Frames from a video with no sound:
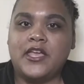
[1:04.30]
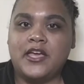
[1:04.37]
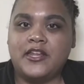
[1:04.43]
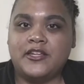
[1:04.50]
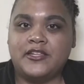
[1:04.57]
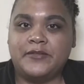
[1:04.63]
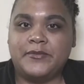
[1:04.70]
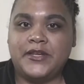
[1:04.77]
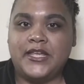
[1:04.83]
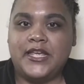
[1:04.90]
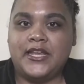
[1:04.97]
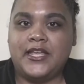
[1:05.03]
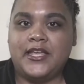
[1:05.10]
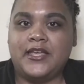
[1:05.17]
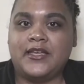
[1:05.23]
on
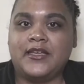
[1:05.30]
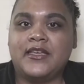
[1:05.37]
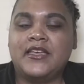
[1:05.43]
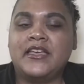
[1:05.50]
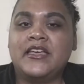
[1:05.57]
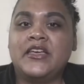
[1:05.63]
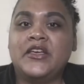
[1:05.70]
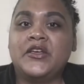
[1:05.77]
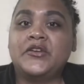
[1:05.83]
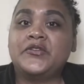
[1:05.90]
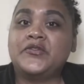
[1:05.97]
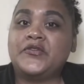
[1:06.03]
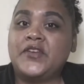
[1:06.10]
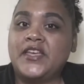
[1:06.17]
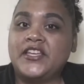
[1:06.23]
eliminating
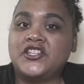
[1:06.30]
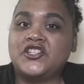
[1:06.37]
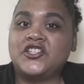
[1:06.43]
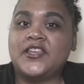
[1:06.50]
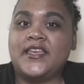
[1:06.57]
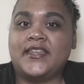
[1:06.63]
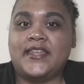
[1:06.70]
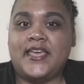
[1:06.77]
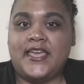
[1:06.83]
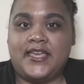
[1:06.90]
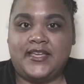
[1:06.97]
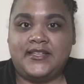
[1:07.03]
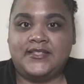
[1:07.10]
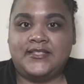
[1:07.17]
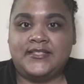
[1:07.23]
fish and
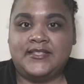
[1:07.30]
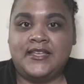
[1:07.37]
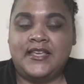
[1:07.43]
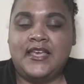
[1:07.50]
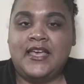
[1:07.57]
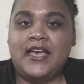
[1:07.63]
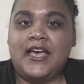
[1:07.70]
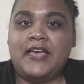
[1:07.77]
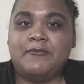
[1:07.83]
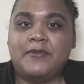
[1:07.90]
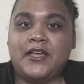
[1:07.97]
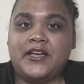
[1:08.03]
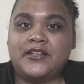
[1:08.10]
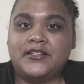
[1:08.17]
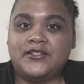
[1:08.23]
eggs. I'm
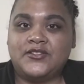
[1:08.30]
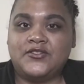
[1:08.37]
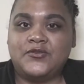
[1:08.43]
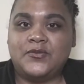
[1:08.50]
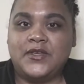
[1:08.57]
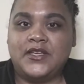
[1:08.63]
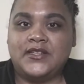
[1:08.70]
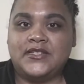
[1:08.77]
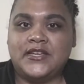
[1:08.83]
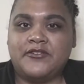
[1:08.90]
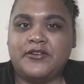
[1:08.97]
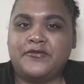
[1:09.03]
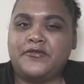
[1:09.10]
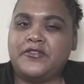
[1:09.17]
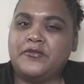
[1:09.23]
not consuming
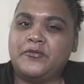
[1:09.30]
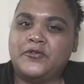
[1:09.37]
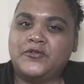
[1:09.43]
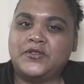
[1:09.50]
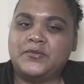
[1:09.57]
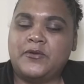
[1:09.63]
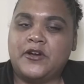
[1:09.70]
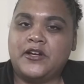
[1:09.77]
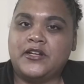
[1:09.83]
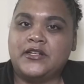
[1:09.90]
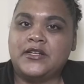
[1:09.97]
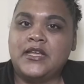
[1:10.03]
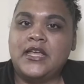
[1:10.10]
dairy for the most part.